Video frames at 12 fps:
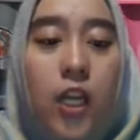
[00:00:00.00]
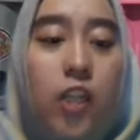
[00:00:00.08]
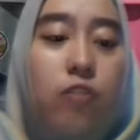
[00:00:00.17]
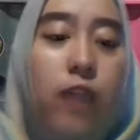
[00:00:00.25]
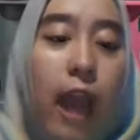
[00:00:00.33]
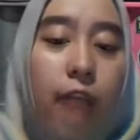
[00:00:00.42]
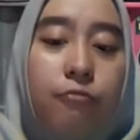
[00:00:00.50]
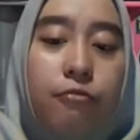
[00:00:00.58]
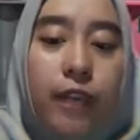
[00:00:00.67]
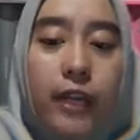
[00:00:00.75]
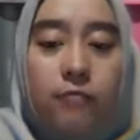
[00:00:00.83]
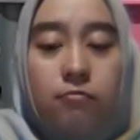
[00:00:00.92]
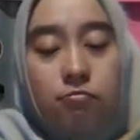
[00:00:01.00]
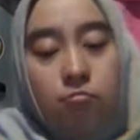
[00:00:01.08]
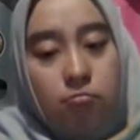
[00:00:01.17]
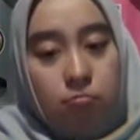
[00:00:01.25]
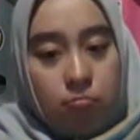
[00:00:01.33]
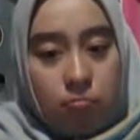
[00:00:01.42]
you have read.
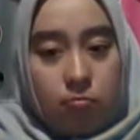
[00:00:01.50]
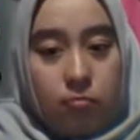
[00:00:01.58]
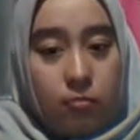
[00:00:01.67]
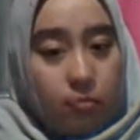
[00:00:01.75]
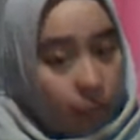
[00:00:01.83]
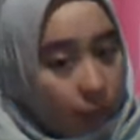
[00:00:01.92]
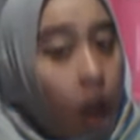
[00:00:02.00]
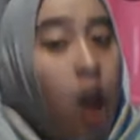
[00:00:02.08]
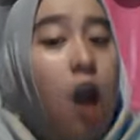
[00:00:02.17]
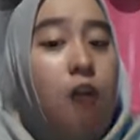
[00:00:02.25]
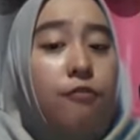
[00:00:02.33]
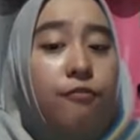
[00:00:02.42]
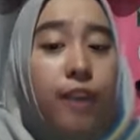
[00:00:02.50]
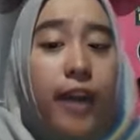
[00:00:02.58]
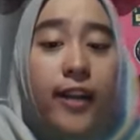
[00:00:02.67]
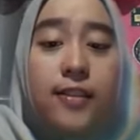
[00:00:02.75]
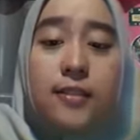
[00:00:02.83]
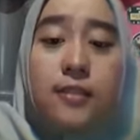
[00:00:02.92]

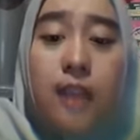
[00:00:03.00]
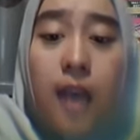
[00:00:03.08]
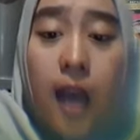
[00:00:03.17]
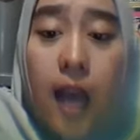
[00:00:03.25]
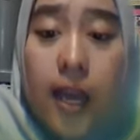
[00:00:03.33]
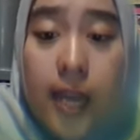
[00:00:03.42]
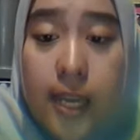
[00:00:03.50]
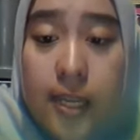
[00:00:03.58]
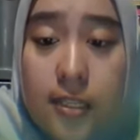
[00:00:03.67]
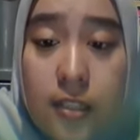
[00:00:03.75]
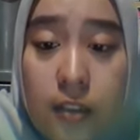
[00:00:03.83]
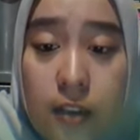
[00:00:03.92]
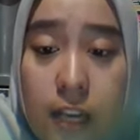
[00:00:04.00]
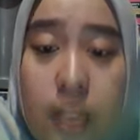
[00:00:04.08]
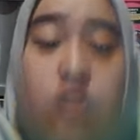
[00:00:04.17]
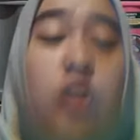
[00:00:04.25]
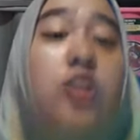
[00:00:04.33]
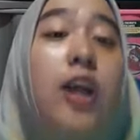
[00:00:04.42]
First is
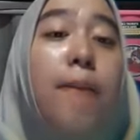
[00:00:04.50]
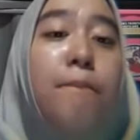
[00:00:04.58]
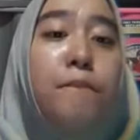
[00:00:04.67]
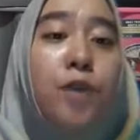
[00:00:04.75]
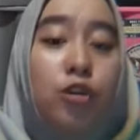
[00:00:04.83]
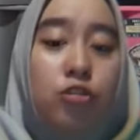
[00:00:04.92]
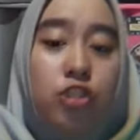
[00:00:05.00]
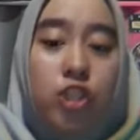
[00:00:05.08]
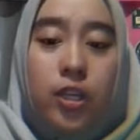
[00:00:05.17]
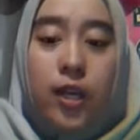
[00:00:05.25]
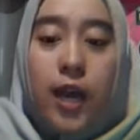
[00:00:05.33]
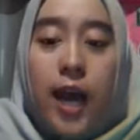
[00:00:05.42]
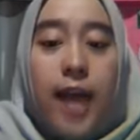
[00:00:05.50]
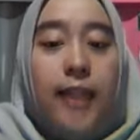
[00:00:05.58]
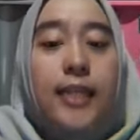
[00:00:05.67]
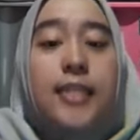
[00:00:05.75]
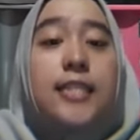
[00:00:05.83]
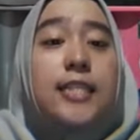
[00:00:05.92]
research approach.
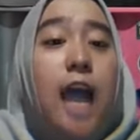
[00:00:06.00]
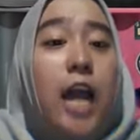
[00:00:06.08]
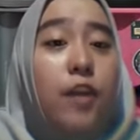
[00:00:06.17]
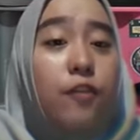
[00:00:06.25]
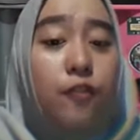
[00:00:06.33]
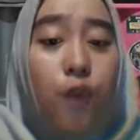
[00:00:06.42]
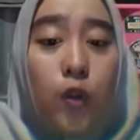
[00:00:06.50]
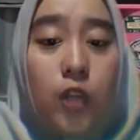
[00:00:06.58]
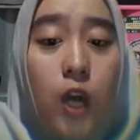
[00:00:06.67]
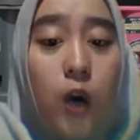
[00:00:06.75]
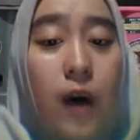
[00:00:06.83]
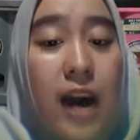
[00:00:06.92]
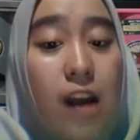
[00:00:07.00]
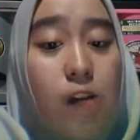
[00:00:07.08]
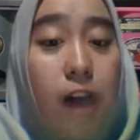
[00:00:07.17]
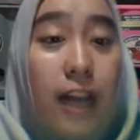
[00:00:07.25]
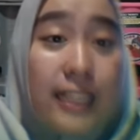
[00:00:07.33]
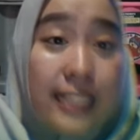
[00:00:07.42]
This study follows a
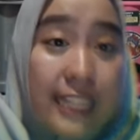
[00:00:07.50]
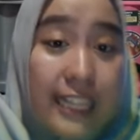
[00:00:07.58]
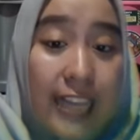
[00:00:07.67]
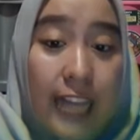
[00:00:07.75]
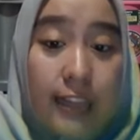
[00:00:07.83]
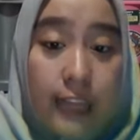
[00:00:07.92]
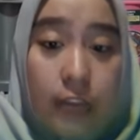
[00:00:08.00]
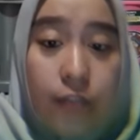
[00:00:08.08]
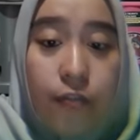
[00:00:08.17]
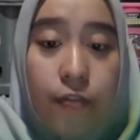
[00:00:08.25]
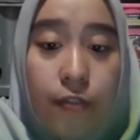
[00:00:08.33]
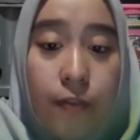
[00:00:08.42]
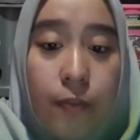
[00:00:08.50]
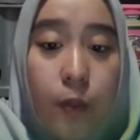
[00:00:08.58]
quantitative